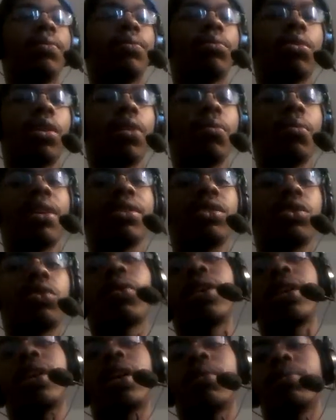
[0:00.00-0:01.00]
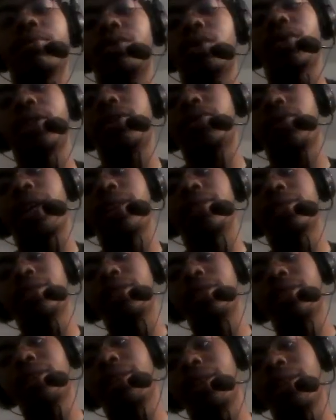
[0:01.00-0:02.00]
pretty much straight up to his face,
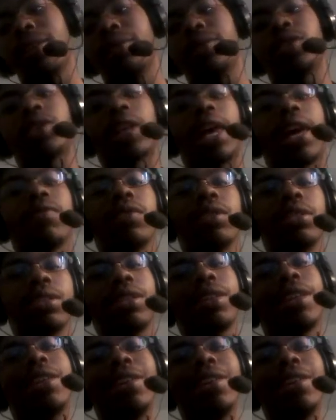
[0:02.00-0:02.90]
savage,